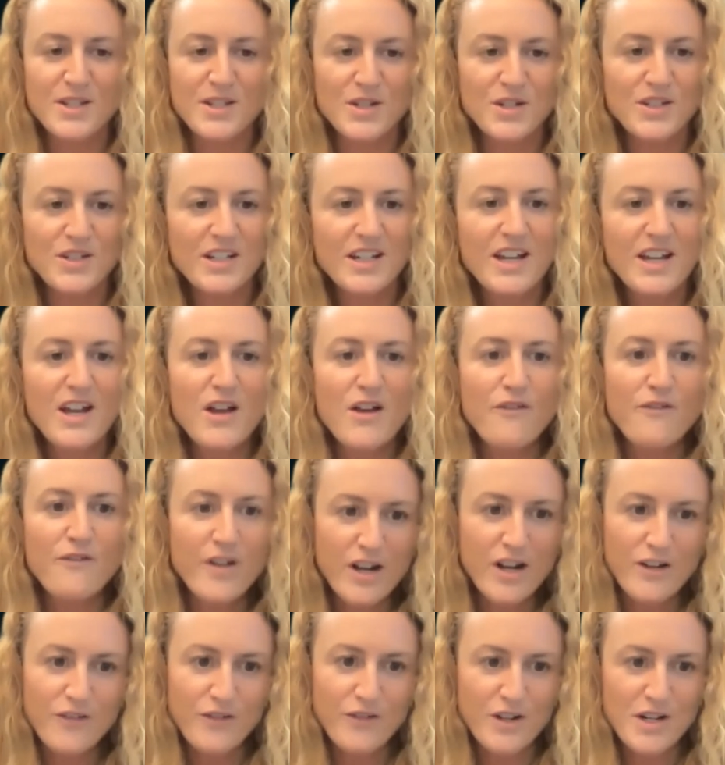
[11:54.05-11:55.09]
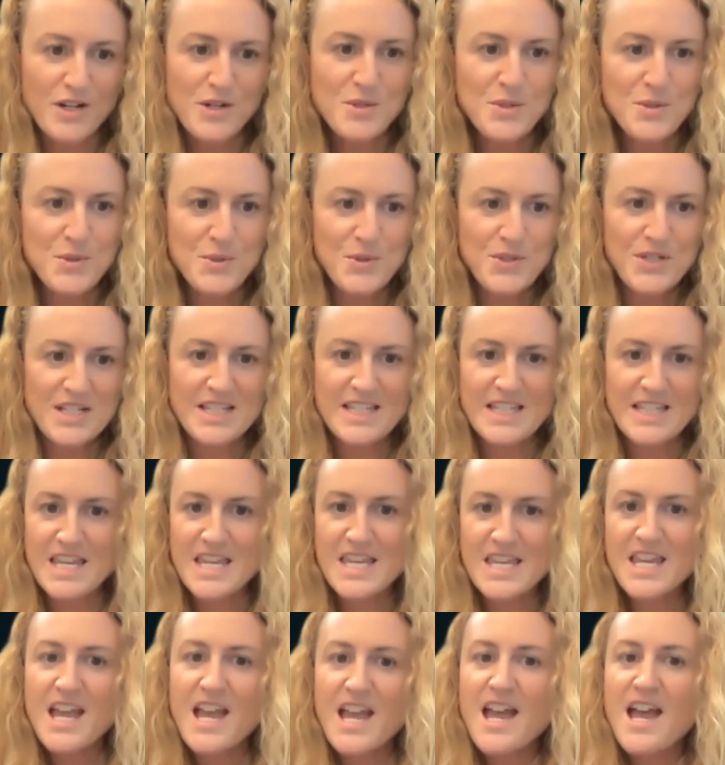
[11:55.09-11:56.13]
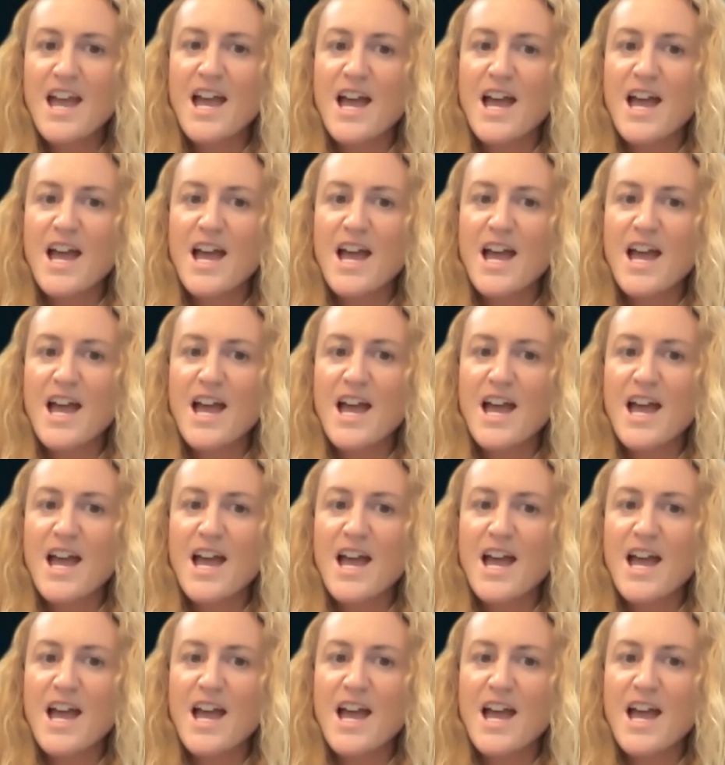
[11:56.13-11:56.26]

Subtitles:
So very, very cool to see.